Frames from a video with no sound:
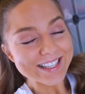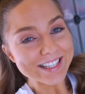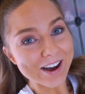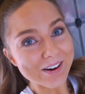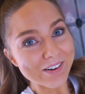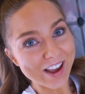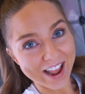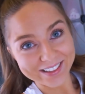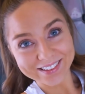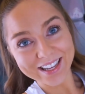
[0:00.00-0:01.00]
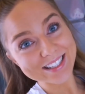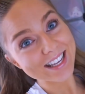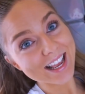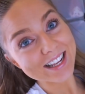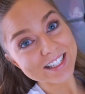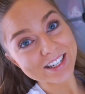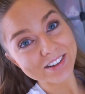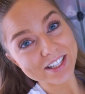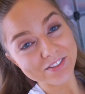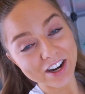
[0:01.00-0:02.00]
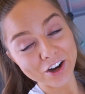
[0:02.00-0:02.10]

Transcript: so, okay, let's get into this video.